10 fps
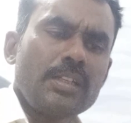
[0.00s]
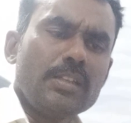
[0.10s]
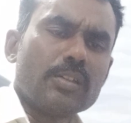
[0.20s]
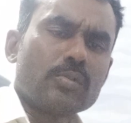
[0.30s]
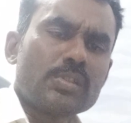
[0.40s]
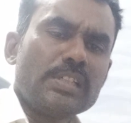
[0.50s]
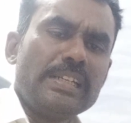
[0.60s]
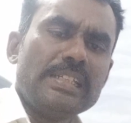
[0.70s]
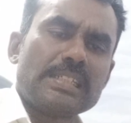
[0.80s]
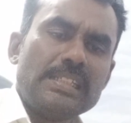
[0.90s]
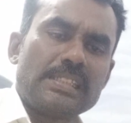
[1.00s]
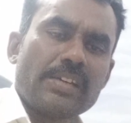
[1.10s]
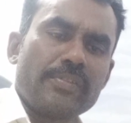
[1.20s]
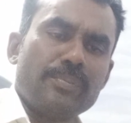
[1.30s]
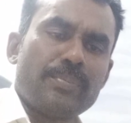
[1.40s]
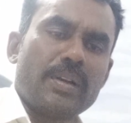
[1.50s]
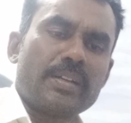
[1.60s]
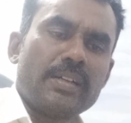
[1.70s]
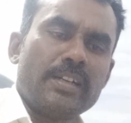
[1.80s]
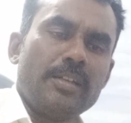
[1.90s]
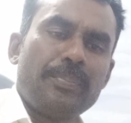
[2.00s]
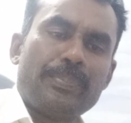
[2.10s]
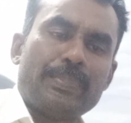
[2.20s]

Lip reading: The questionnaire is a list of important and